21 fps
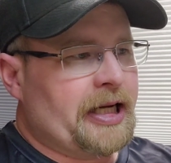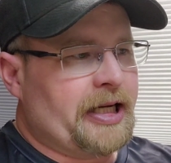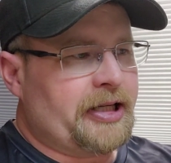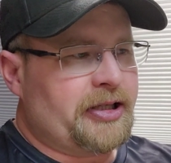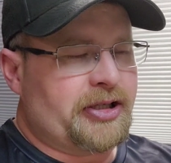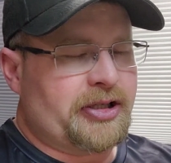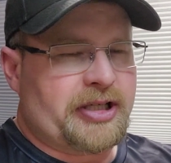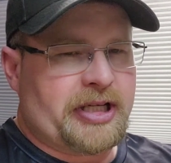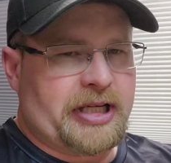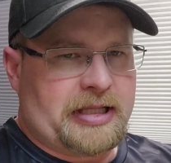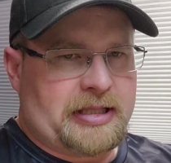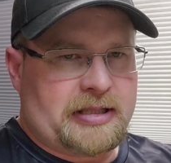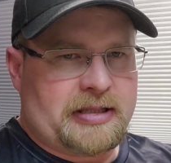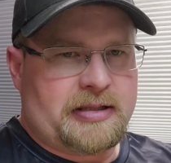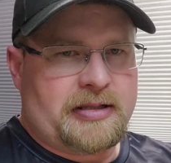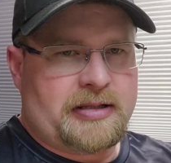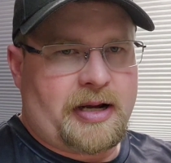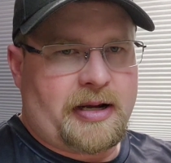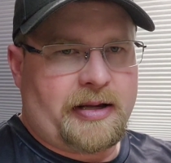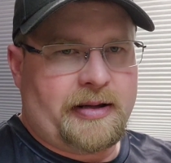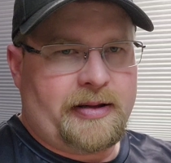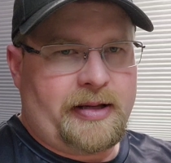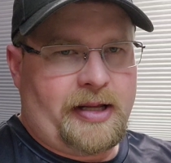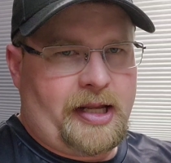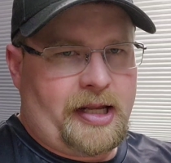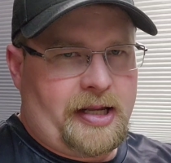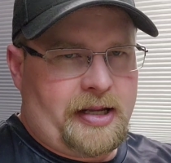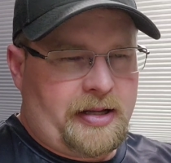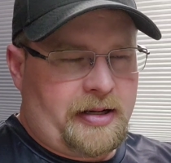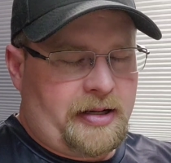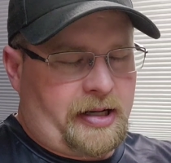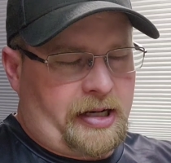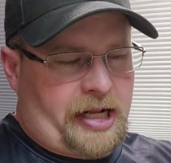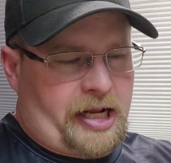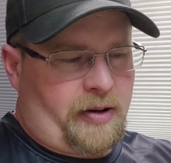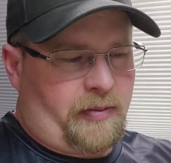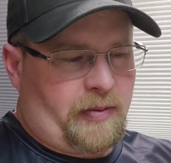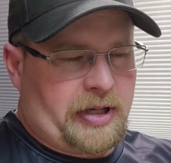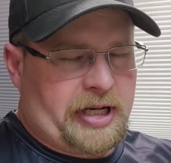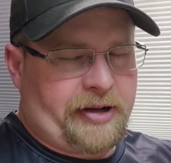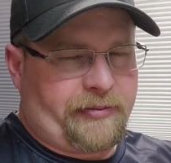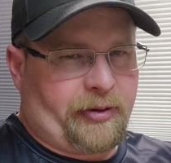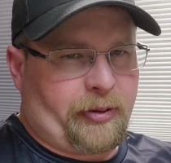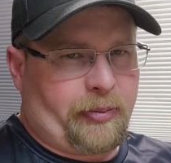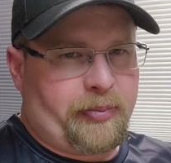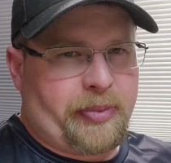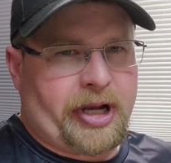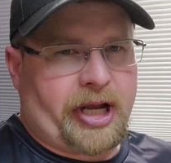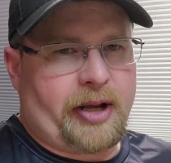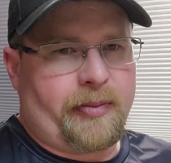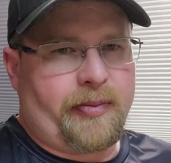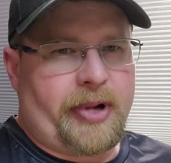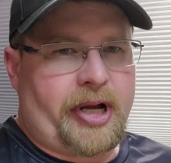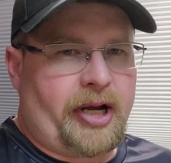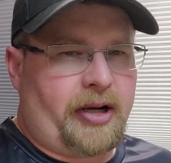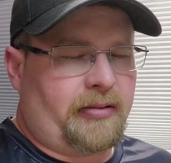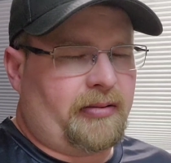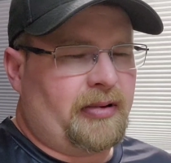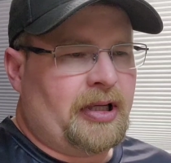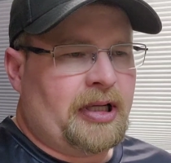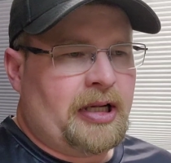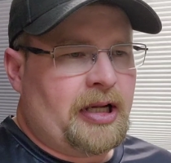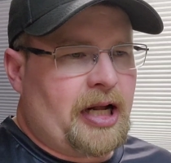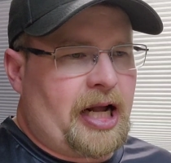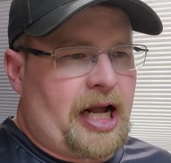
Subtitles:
and just get stuck in the end, and I would have to pick them out.